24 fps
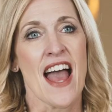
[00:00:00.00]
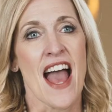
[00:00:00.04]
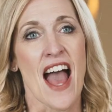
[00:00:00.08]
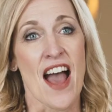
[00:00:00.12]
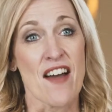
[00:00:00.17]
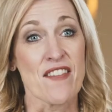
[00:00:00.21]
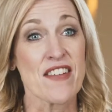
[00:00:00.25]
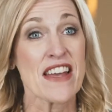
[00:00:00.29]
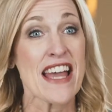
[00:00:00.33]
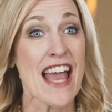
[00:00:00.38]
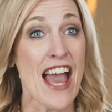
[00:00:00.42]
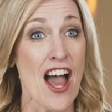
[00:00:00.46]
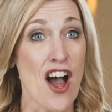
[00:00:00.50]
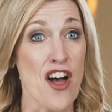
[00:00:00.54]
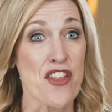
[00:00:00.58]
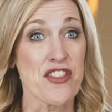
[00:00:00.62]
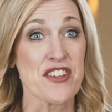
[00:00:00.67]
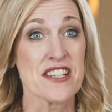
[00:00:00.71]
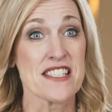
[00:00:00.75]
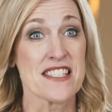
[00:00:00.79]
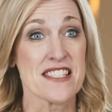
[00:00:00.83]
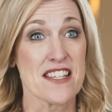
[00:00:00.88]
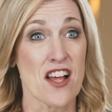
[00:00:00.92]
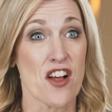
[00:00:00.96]
Having a
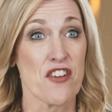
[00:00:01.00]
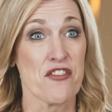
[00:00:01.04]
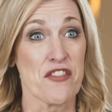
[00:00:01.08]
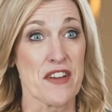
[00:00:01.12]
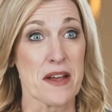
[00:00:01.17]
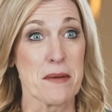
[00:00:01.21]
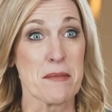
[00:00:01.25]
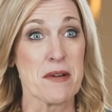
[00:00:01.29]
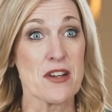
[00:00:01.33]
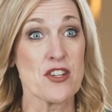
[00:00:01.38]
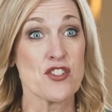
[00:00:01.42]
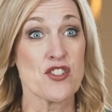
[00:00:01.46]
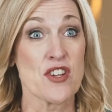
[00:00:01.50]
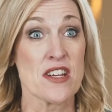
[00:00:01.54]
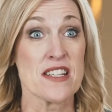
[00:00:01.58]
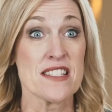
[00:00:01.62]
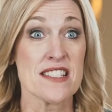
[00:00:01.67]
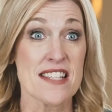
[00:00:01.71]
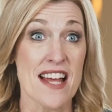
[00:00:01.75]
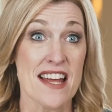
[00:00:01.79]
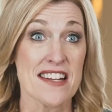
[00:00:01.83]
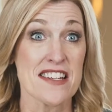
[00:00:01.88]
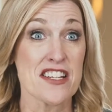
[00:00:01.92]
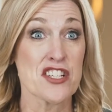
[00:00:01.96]
healthy self-image
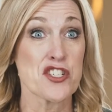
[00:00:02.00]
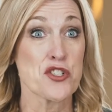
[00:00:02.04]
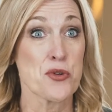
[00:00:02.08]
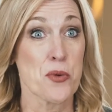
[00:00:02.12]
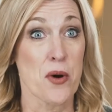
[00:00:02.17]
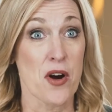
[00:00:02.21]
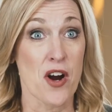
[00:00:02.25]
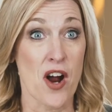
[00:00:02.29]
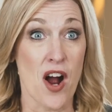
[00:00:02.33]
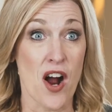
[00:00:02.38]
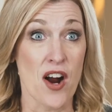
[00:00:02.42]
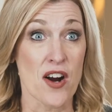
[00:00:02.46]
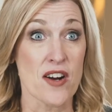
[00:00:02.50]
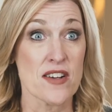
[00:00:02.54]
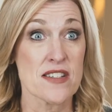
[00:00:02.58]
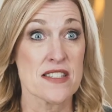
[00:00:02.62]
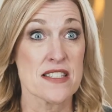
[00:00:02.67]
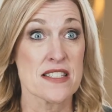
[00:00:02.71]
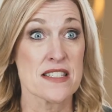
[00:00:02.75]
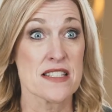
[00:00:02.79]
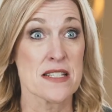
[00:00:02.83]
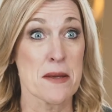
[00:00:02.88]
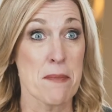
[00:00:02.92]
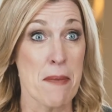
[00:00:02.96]
and tending to our
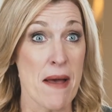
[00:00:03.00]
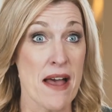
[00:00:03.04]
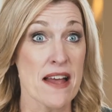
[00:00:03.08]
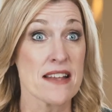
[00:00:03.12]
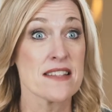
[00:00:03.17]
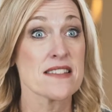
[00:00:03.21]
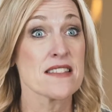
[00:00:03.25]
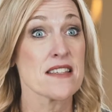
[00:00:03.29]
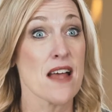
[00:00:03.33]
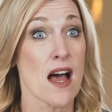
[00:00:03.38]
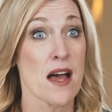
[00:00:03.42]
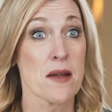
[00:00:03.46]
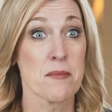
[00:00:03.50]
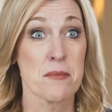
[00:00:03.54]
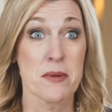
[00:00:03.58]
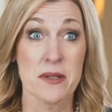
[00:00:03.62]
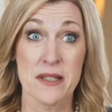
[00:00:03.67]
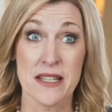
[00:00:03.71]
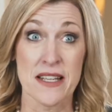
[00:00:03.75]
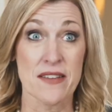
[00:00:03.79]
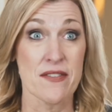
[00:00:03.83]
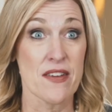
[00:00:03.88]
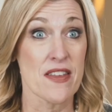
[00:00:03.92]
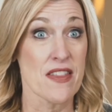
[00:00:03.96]
hearts depends on
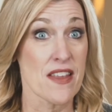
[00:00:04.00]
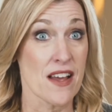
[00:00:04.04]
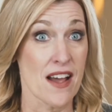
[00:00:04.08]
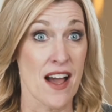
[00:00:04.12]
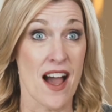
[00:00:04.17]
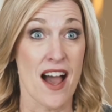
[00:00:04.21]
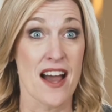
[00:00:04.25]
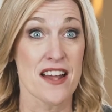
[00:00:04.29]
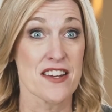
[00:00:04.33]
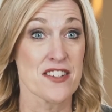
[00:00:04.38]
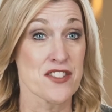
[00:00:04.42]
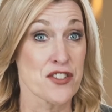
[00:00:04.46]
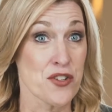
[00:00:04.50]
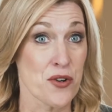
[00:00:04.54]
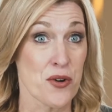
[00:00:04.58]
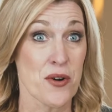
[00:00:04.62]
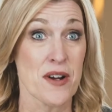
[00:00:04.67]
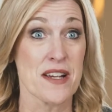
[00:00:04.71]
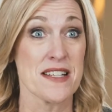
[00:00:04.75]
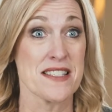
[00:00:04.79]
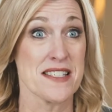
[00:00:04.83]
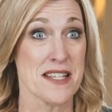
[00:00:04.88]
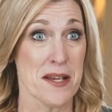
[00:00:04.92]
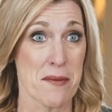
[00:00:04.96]
believing that God is
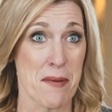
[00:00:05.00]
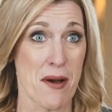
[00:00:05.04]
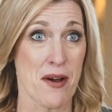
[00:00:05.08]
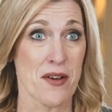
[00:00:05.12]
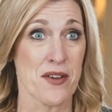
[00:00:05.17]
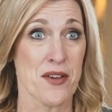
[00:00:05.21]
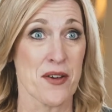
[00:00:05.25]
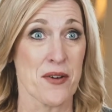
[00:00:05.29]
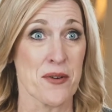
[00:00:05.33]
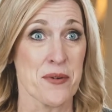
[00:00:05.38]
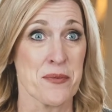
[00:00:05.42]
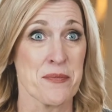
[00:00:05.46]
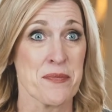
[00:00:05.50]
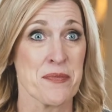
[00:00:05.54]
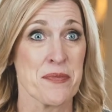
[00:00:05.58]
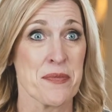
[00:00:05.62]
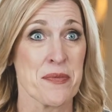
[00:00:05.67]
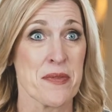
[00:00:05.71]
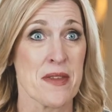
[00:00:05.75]
crazy about you.